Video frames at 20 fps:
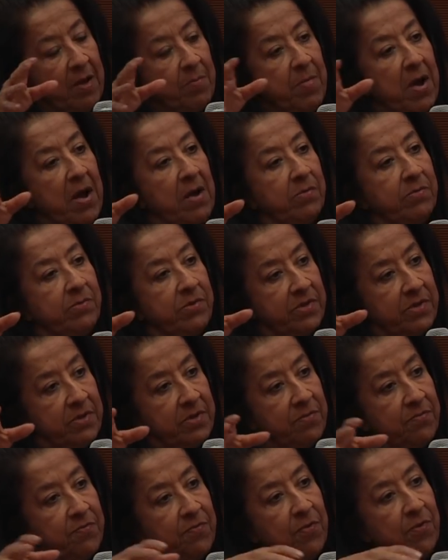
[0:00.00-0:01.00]
amount
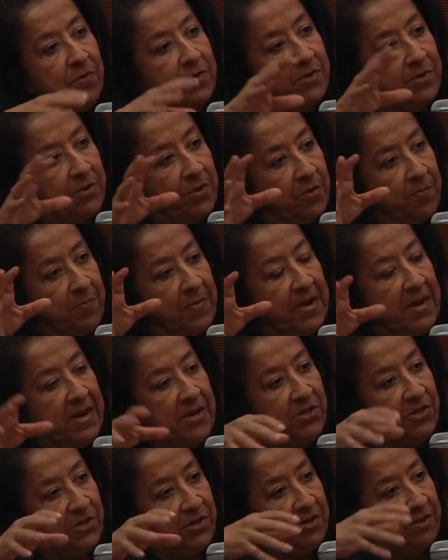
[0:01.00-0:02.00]
for
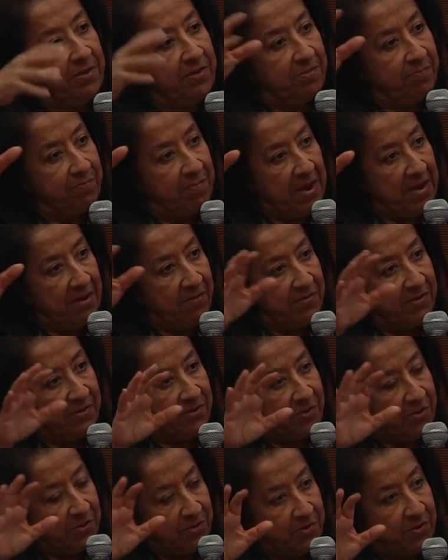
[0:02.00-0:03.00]
termination
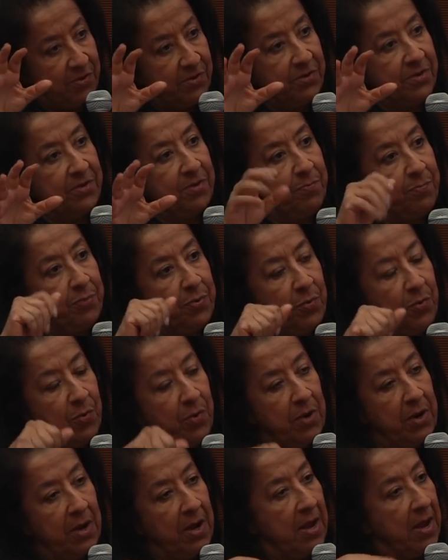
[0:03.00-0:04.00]
benefits, you start to
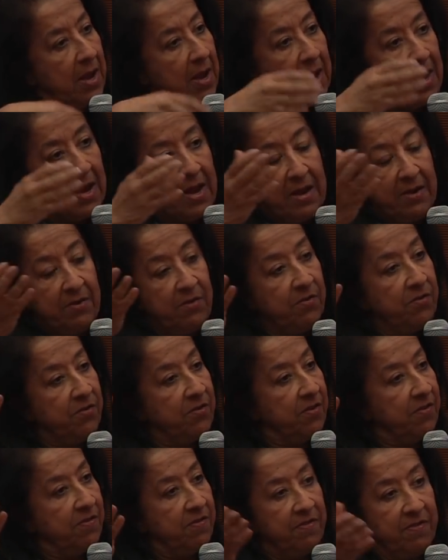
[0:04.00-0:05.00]
pool, and you
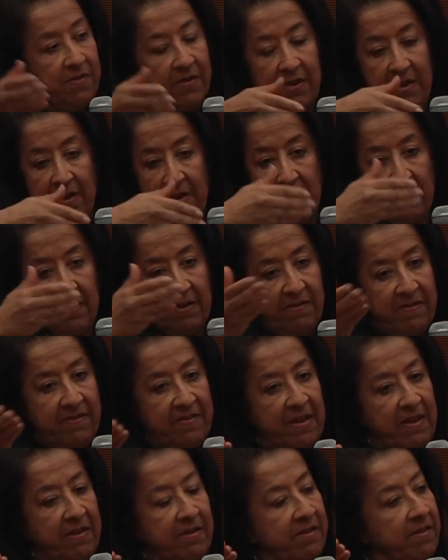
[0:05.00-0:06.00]
just
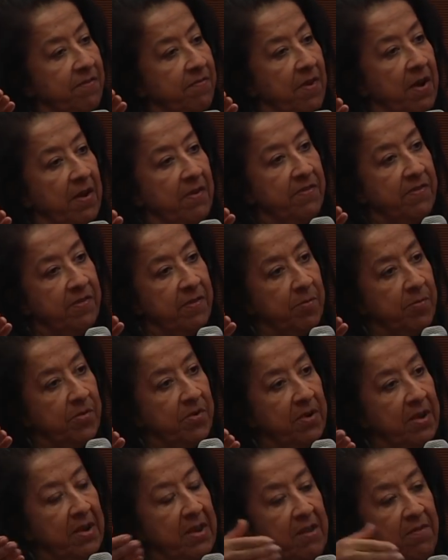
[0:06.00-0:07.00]
incentivize them
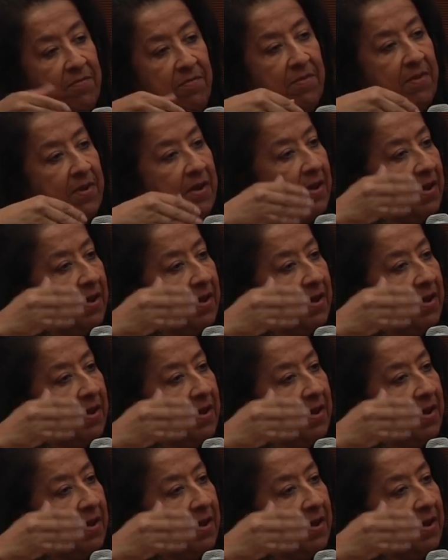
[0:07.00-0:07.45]
to leave.